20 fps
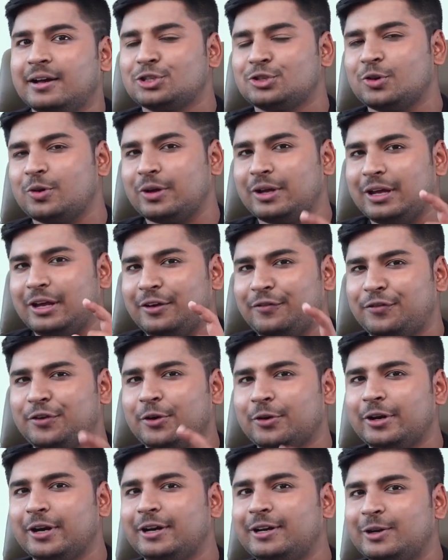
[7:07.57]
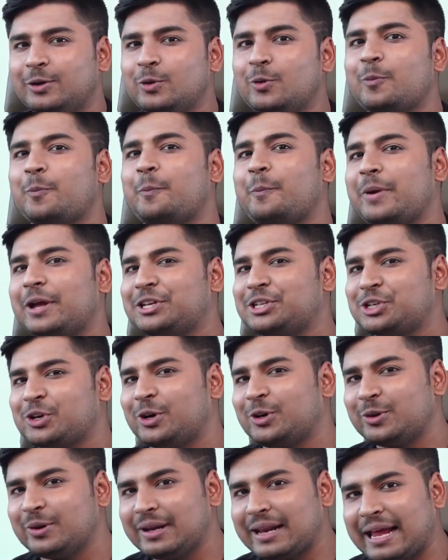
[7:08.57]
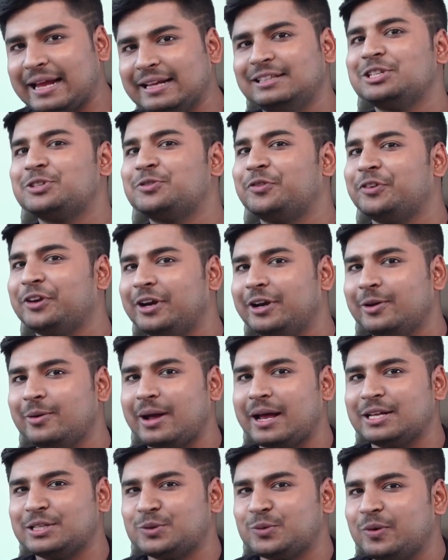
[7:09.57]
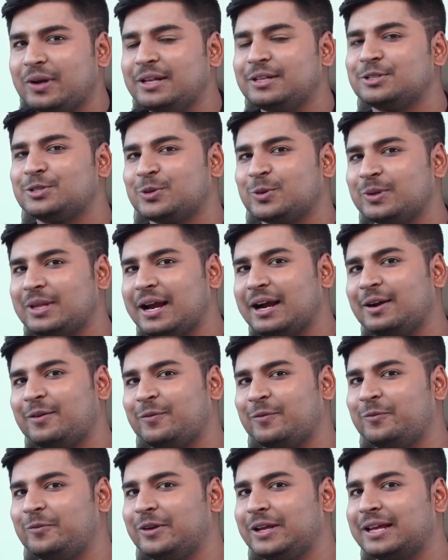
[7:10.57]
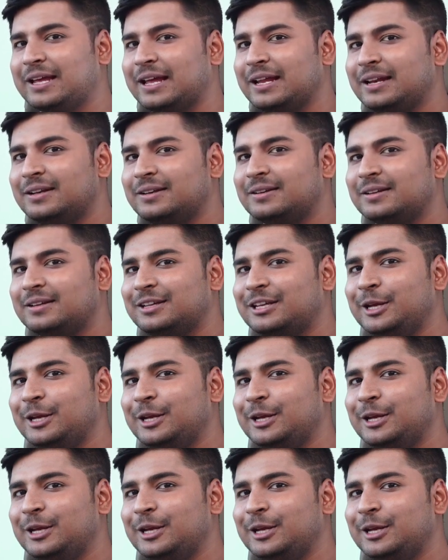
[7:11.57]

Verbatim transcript: So if you did too, make sure to like this video as well so that we can